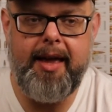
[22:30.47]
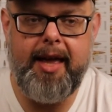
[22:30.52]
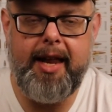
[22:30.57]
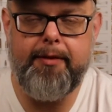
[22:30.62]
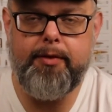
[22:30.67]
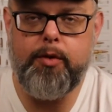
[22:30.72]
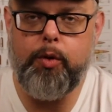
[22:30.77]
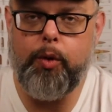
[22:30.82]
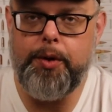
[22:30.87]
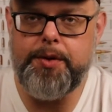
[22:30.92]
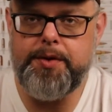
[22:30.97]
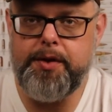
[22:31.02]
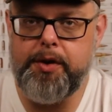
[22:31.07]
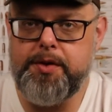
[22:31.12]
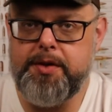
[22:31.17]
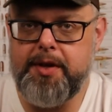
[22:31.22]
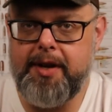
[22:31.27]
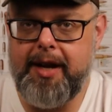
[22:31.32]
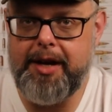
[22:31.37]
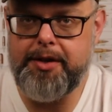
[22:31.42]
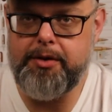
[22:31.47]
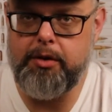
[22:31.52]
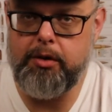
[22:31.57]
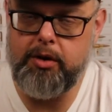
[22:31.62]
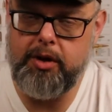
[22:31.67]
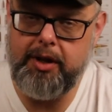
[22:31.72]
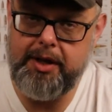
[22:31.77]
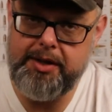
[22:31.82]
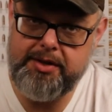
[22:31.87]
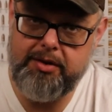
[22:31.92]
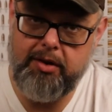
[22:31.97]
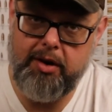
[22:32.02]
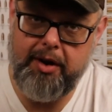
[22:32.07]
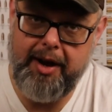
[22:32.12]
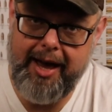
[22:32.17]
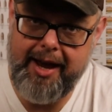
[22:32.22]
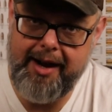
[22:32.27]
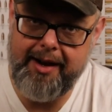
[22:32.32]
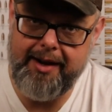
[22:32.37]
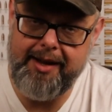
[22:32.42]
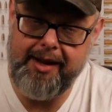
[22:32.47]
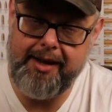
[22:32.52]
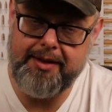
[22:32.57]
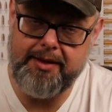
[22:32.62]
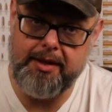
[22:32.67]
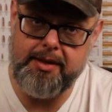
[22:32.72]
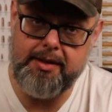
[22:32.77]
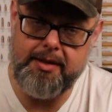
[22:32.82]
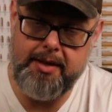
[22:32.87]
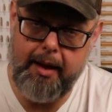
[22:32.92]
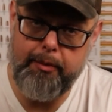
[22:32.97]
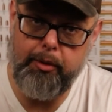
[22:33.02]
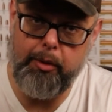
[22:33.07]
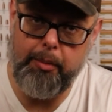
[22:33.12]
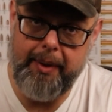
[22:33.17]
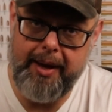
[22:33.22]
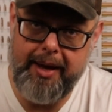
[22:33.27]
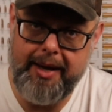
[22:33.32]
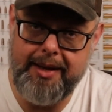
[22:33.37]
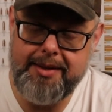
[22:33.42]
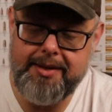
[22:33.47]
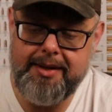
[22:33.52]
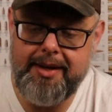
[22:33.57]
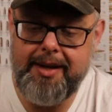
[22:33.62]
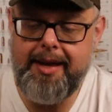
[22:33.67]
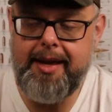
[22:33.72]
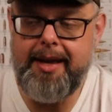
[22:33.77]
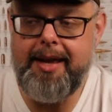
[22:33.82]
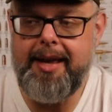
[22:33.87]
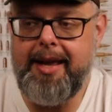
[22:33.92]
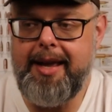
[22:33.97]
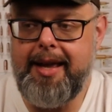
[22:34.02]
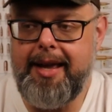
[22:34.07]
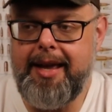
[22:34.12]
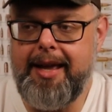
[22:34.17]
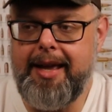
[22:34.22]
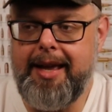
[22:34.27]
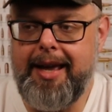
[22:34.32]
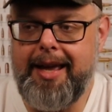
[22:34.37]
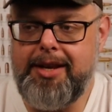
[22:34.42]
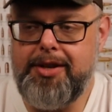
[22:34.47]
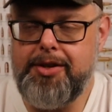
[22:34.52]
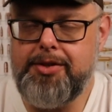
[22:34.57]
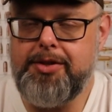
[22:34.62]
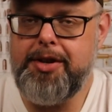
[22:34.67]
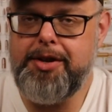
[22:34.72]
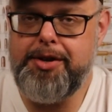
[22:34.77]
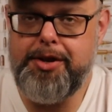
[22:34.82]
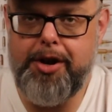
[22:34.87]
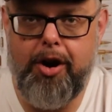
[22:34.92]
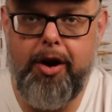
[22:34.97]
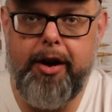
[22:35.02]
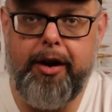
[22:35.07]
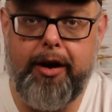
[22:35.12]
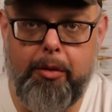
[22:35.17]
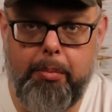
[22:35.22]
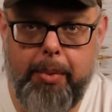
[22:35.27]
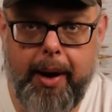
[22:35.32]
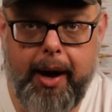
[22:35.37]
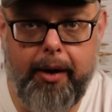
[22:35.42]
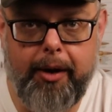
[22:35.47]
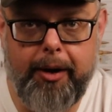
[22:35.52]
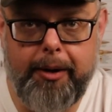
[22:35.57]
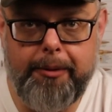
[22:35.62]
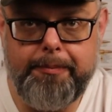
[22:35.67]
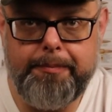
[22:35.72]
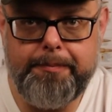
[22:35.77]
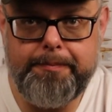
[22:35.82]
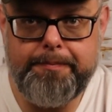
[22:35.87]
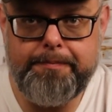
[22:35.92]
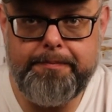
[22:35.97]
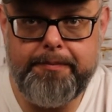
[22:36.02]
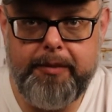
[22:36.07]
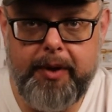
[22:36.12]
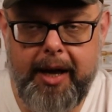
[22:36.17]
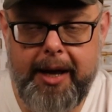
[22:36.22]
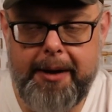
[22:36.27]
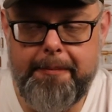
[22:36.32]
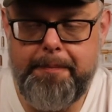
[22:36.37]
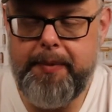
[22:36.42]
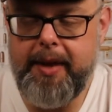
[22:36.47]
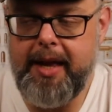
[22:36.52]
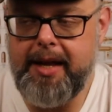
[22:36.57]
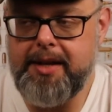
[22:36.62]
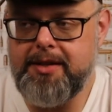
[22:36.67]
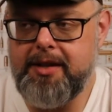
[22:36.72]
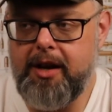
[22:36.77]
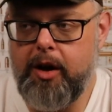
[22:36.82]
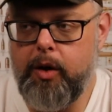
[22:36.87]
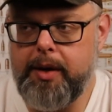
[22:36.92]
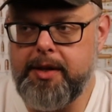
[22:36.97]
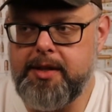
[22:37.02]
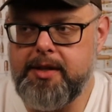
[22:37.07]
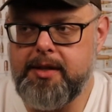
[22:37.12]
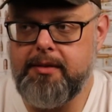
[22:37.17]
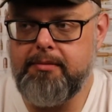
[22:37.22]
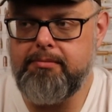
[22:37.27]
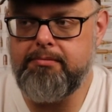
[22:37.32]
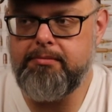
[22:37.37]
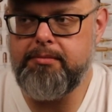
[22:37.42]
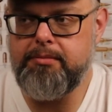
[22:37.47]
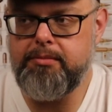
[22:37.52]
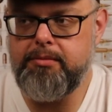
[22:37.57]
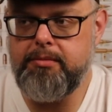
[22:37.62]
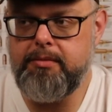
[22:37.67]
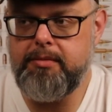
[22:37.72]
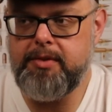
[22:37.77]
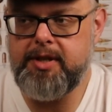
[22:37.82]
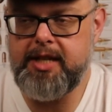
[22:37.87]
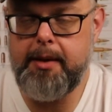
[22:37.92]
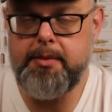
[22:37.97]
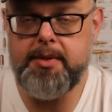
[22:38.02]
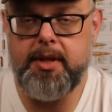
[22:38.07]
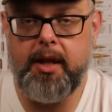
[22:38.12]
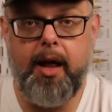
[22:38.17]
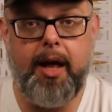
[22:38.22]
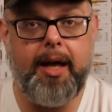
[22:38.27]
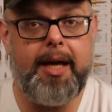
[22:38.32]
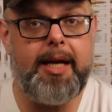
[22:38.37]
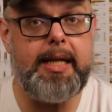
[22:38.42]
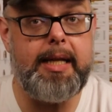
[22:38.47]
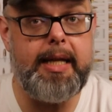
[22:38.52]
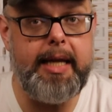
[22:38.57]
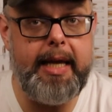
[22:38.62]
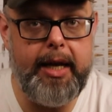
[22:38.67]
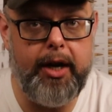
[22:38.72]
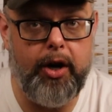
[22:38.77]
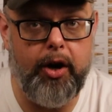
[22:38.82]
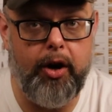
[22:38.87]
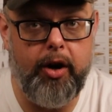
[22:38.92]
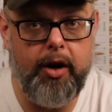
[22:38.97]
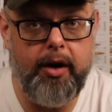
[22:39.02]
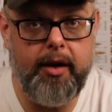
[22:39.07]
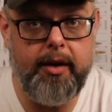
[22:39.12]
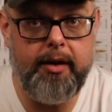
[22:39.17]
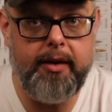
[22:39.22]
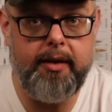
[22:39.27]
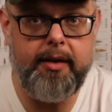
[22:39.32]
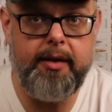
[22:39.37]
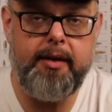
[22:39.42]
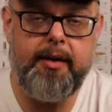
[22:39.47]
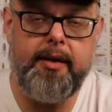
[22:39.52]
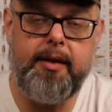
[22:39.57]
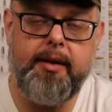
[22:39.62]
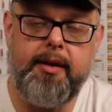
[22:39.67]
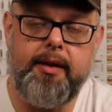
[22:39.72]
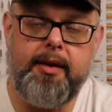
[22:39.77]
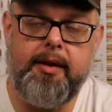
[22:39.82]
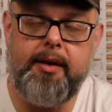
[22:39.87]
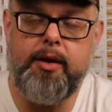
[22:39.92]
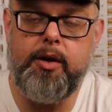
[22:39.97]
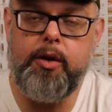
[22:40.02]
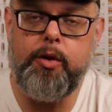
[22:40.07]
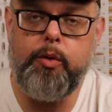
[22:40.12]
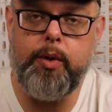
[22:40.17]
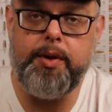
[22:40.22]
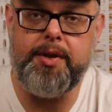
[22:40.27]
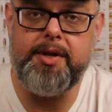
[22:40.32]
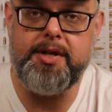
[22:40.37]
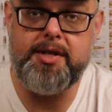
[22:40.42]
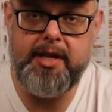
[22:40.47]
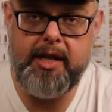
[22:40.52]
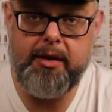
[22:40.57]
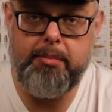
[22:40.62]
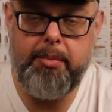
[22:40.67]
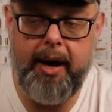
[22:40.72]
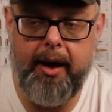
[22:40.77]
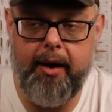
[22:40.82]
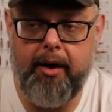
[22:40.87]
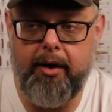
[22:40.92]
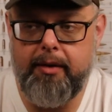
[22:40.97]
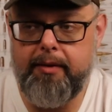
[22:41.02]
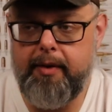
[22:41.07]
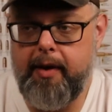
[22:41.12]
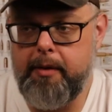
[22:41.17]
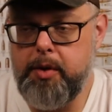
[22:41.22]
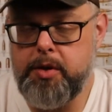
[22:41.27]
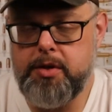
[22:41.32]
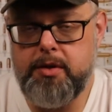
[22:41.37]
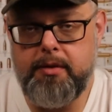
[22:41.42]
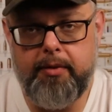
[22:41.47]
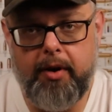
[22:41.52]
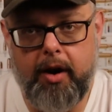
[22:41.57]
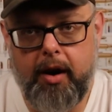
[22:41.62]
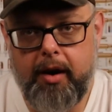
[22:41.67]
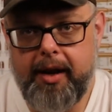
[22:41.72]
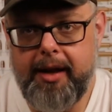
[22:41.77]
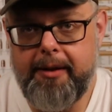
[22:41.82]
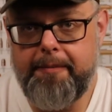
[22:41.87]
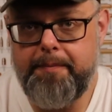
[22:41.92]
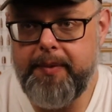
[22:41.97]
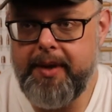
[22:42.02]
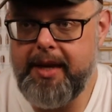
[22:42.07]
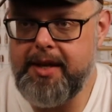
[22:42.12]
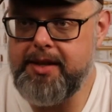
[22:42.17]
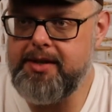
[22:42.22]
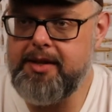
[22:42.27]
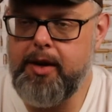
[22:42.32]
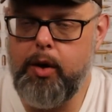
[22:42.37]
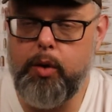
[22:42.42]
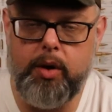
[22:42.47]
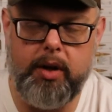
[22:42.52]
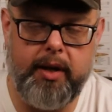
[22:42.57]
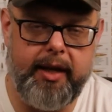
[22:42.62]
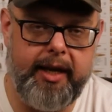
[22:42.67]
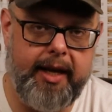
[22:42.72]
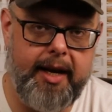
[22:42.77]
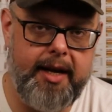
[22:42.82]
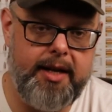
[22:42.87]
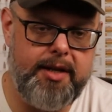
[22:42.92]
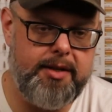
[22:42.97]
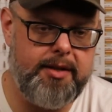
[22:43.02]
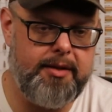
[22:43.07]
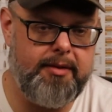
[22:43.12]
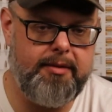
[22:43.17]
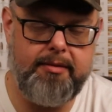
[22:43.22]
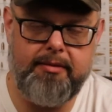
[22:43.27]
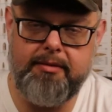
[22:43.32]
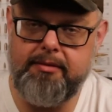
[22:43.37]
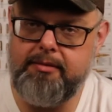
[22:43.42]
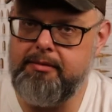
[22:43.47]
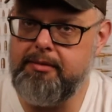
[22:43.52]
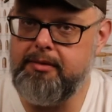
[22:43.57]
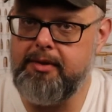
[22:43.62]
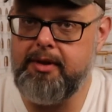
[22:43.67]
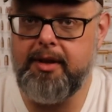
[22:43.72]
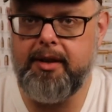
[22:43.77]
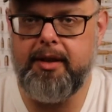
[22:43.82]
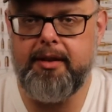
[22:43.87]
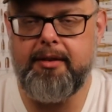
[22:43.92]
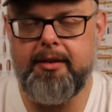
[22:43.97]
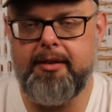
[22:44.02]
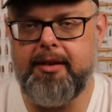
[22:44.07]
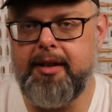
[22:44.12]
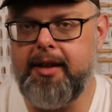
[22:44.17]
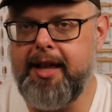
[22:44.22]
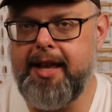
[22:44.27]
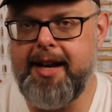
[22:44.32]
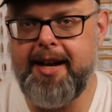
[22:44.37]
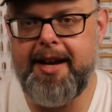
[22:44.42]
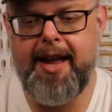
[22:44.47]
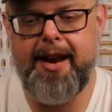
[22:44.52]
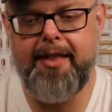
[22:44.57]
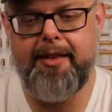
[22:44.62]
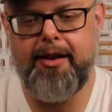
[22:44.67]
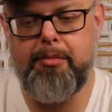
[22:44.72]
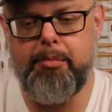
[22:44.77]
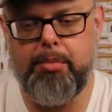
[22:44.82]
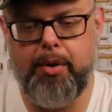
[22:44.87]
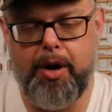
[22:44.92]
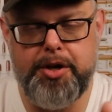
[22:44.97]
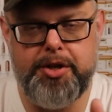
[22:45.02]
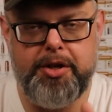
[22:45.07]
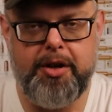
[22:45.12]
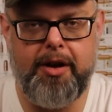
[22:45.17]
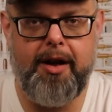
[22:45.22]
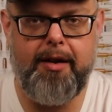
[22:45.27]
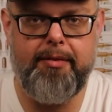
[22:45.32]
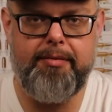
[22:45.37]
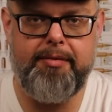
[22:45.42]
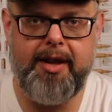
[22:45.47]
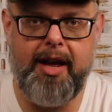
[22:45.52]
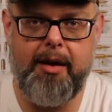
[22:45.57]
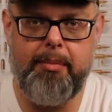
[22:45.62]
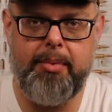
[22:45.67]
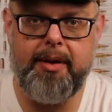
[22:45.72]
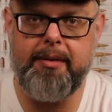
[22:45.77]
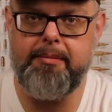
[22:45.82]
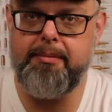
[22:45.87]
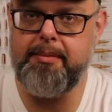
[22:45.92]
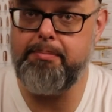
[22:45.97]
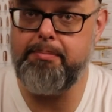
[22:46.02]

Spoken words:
And of course there's the nitroglycerin added in because it's double base. It's just a dirtier powder, okay? And so it seems a lot cleaner with stick powder. If I'm using Varget, it's so clean. I just clean it out of there, brush it off, dump it,